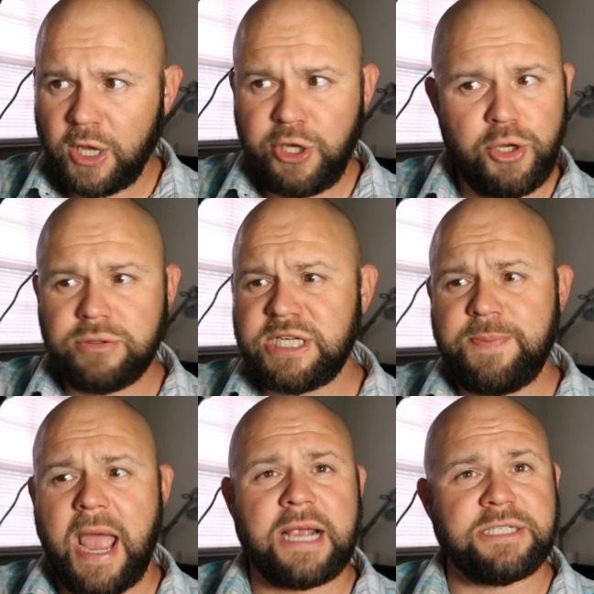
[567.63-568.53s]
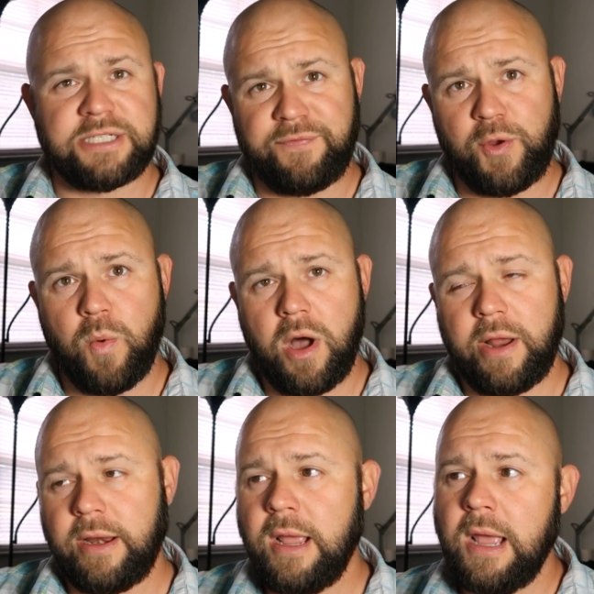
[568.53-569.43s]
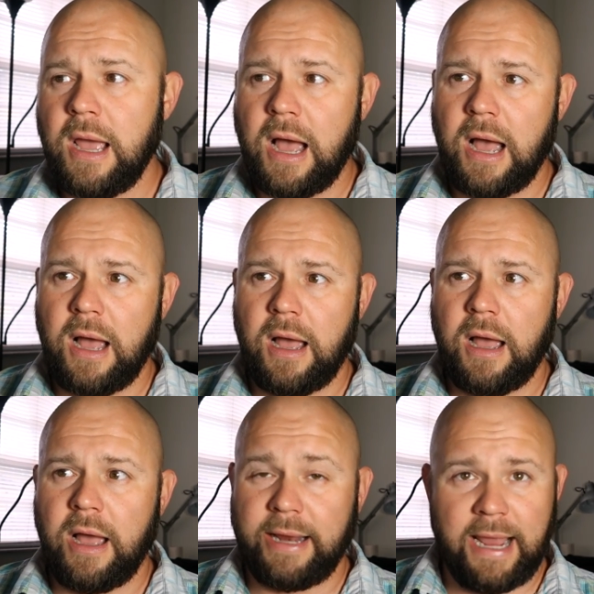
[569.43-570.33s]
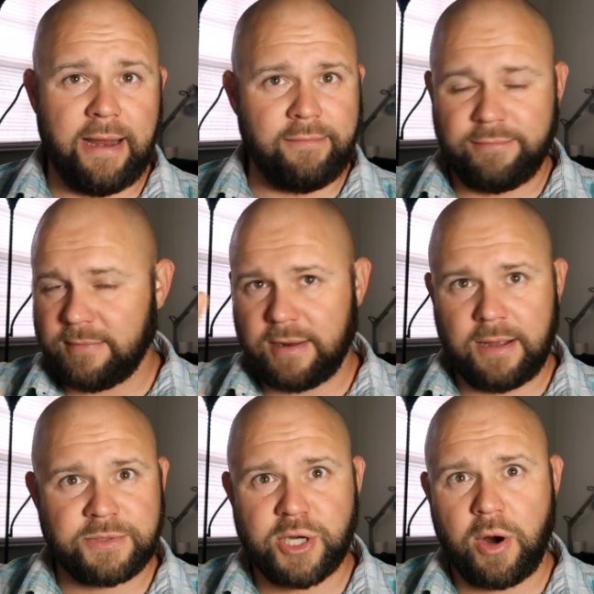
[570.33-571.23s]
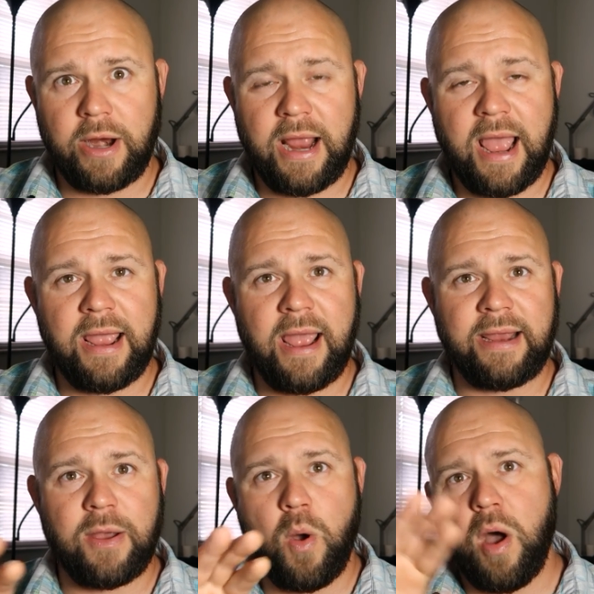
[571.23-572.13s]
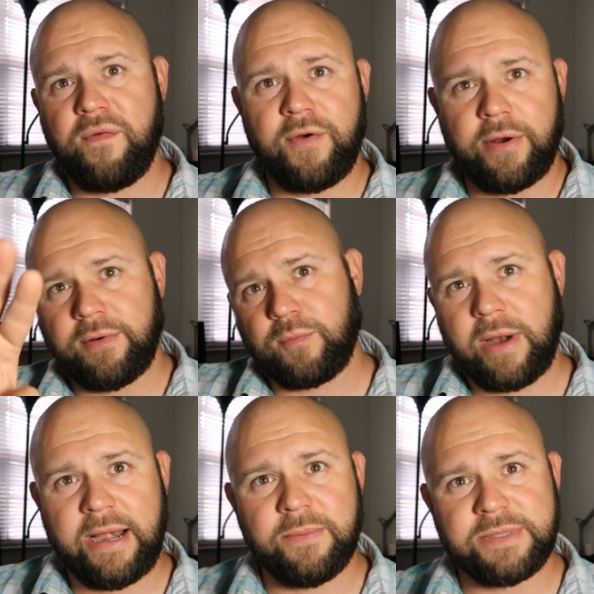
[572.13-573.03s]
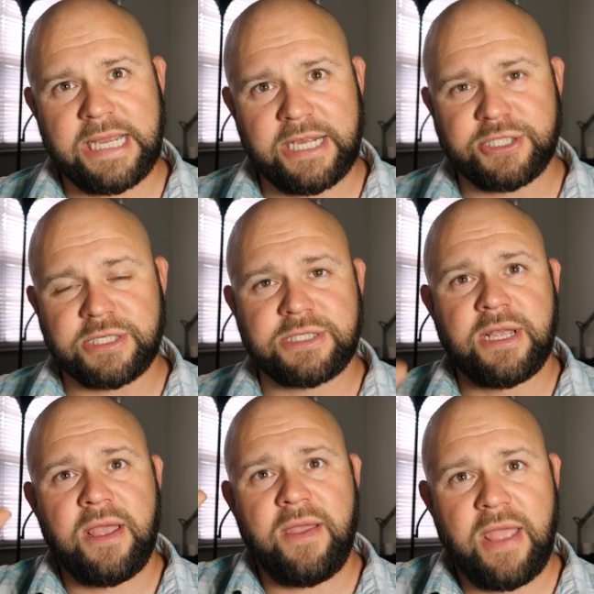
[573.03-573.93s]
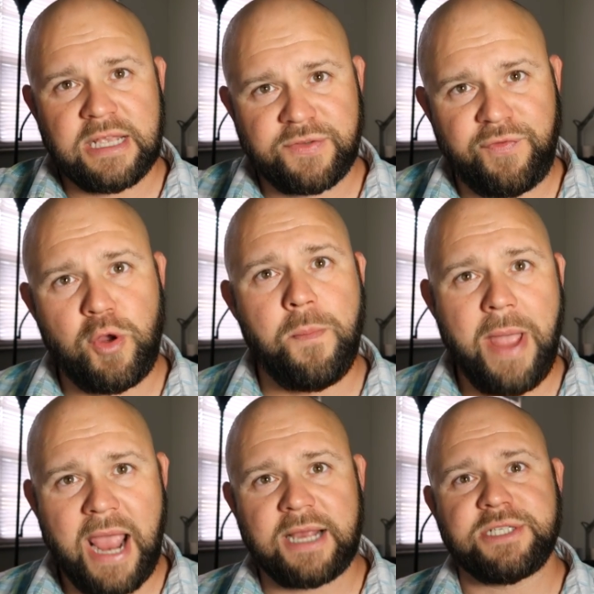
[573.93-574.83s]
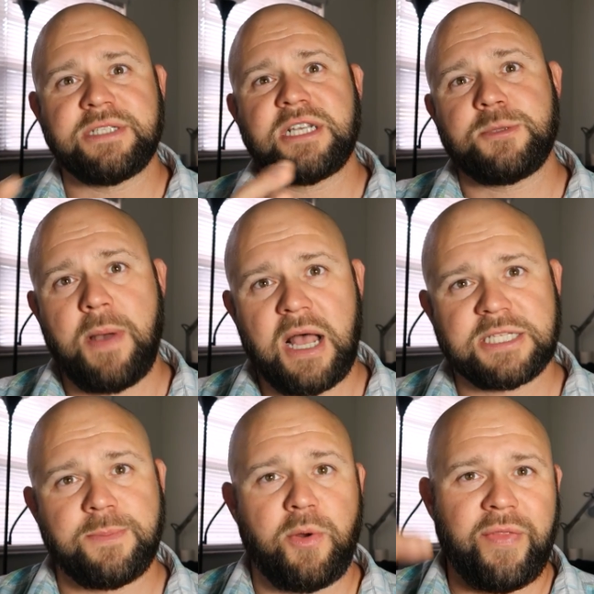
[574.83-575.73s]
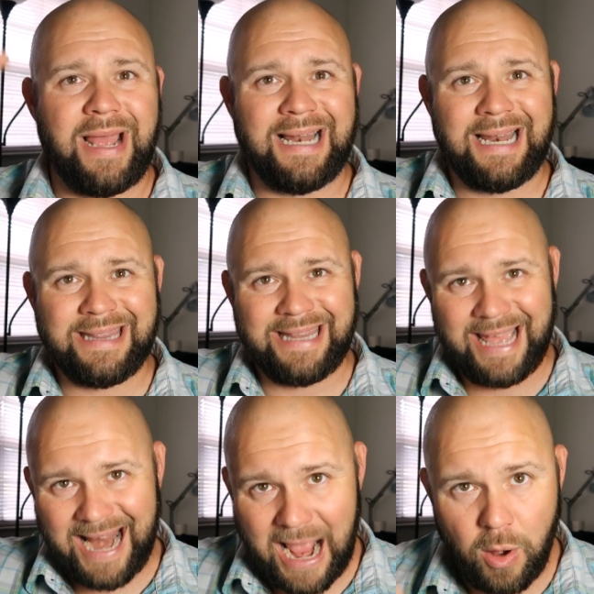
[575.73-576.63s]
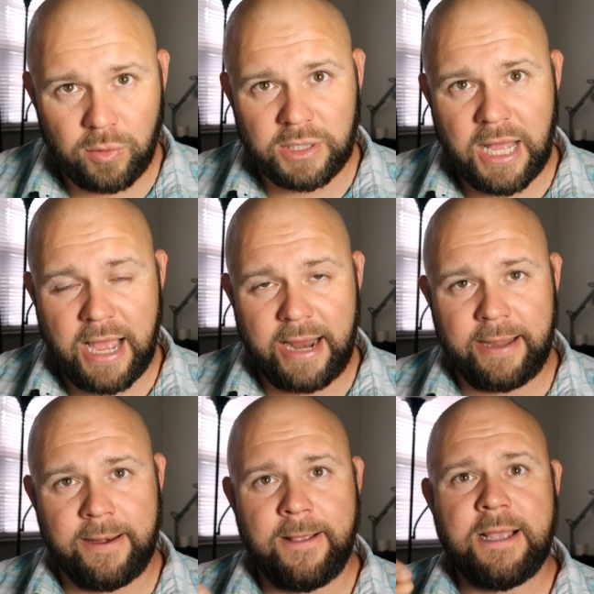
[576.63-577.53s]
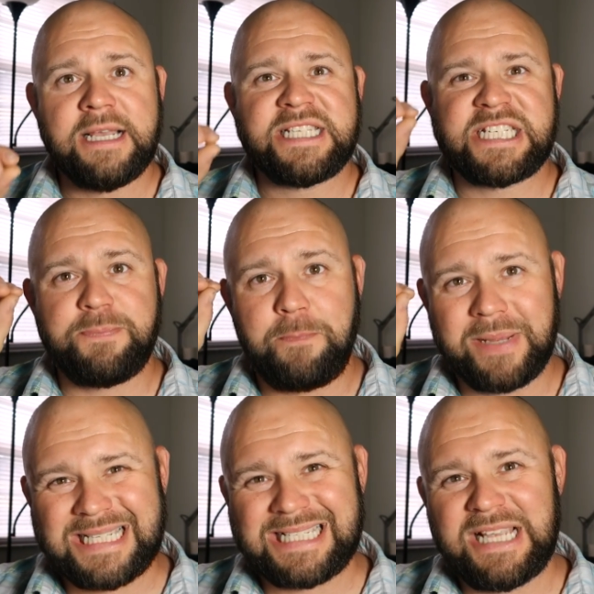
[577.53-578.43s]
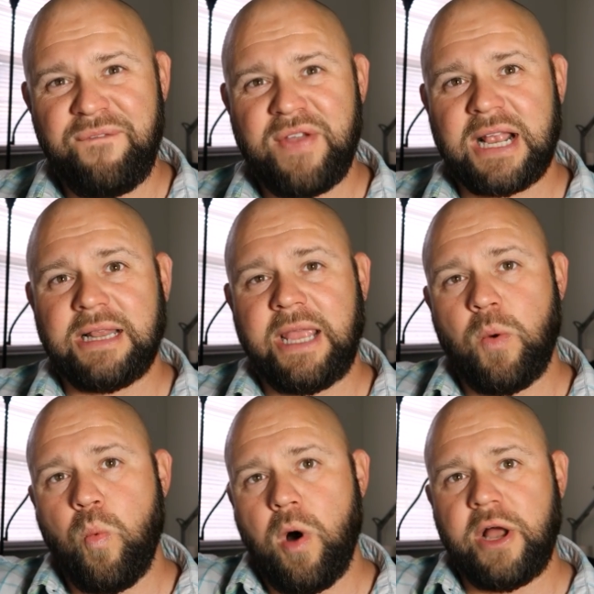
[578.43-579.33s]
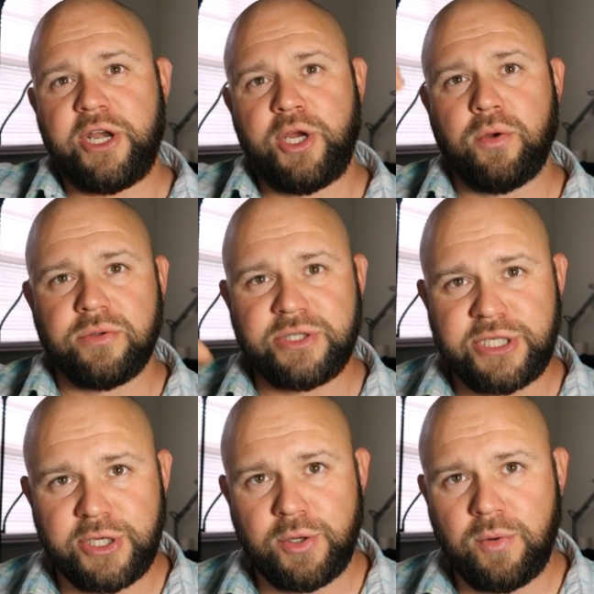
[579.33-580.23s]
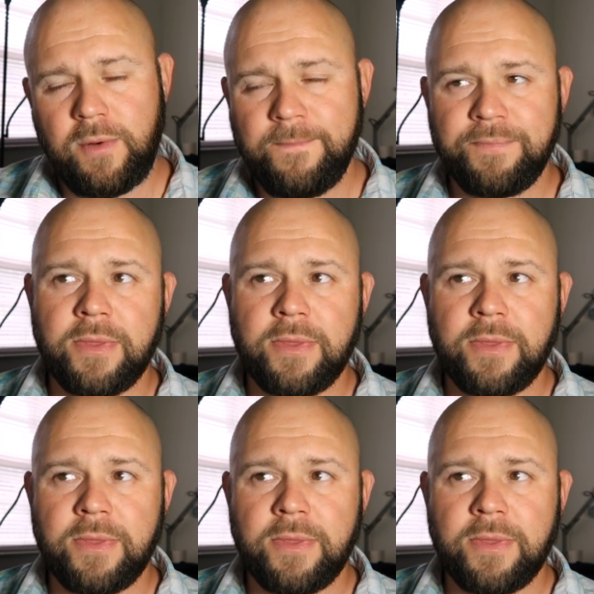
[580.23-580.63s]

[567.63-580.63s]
use these packages if you want. Uh, again, I'm sorry I, I go off on random tangents. As few packages as possible that, that outline specifically what you'll do